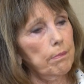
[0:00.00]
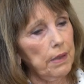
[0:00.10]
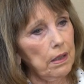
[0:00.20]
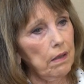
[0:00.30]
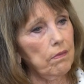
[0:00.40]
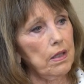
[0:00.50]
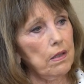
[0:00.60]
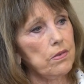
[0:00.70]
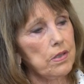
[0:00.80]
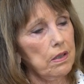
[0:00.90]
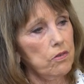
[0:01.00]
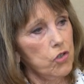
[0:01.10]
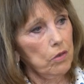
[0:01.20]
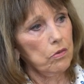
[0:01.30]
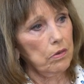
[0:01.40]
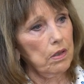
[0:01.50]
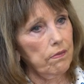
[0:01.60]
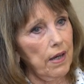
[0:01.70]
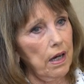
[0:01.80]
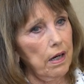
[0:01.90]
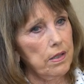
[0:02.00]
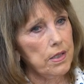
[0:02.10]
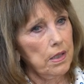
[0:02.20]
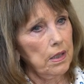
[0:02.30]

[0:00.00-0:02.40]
many of these children have had